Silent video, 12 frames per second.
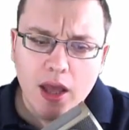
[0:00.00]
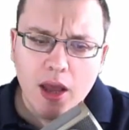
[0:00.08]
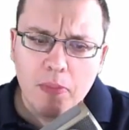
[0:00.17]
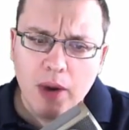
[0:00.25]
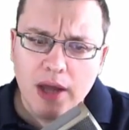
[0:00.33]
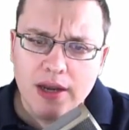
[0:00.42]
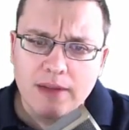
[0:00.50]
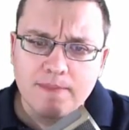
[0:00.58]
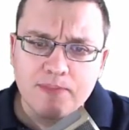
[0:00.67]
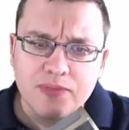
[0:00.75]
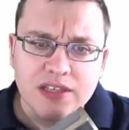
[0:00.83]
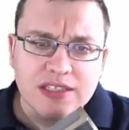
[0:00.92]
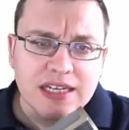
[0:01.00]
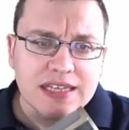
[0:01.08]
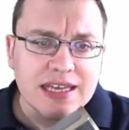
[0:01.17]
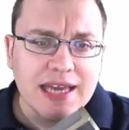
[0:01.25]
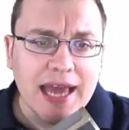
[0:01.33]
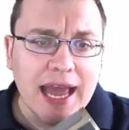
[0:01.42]
But does it
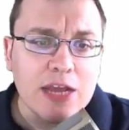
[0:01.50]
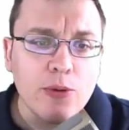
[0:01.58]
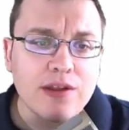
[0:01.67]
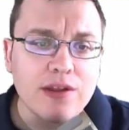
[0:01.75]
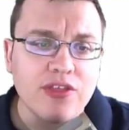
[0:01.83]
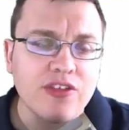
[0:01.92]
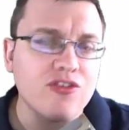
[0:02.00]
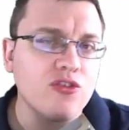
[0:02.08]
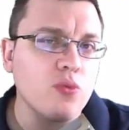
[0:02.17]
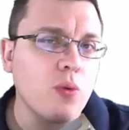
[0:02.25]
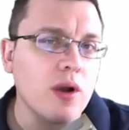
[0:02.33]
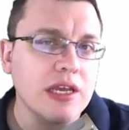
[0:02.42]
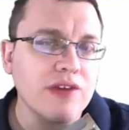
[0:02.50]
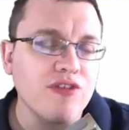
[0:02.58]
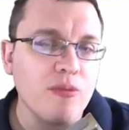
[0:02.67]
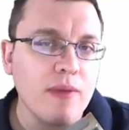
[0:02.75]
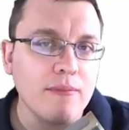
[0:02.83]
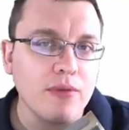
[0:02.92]
say anywhere that this is what he
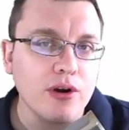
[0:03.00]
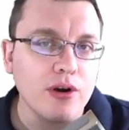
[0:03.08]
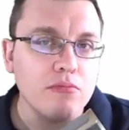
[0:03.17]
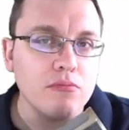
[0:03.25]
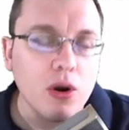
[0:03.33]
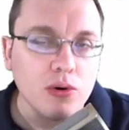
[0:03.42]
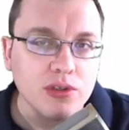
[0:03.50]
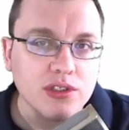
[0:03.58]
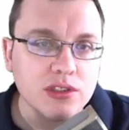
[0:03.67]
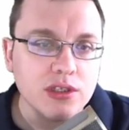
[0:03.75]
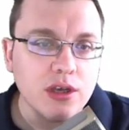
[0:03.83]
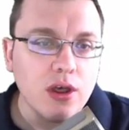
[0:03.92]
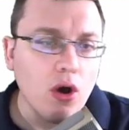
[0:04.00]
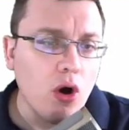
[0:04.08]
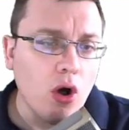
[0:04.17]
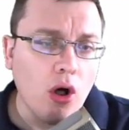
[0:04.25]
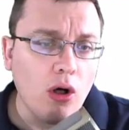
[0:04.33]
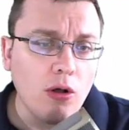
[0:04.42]
remembered most?
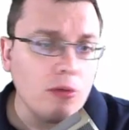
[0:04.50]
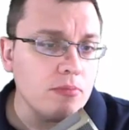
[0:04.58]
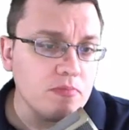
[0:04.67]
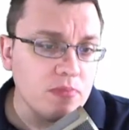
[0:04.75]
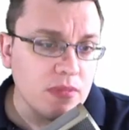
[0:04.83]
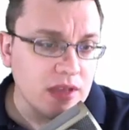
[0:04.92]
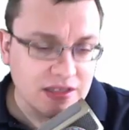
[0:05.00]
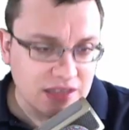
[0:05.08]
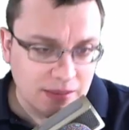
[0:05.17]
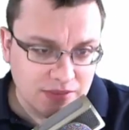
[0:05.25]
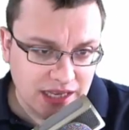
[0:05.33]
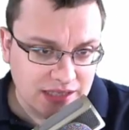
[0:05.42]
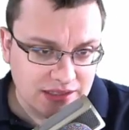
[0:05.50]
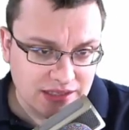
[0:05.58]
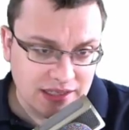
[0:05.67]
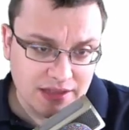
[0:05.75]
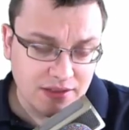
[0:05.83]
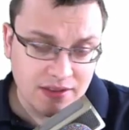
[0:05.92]
All, in some sense,
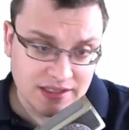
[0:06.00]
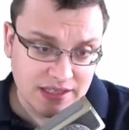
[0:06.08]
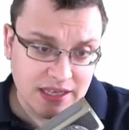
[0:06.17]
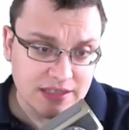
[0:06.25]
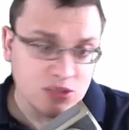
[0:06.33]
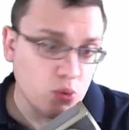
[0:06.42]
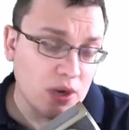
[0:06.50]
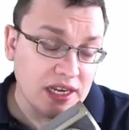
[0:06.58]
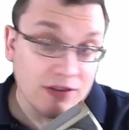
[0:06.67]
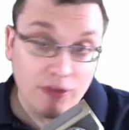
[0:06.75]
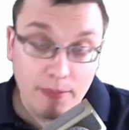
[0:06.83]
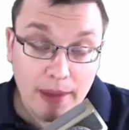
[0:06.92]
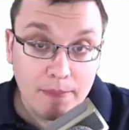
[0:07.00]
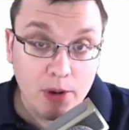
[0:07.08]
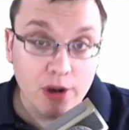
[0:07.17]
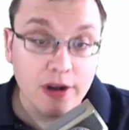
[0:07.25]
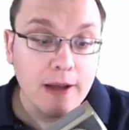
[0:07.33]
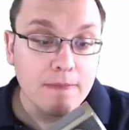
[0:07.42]
this is what he
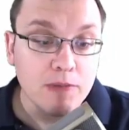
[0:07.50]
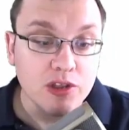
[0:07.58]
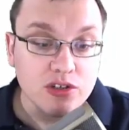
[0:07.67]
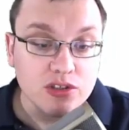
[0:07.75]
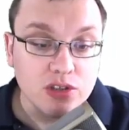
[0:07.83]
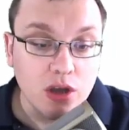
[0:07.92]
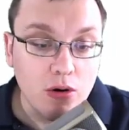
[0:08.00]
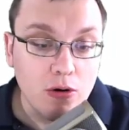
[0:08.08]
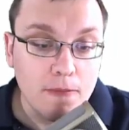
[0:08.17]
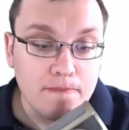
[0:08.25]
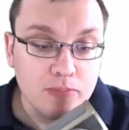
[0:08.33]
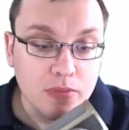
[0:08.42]
remembered, but there's no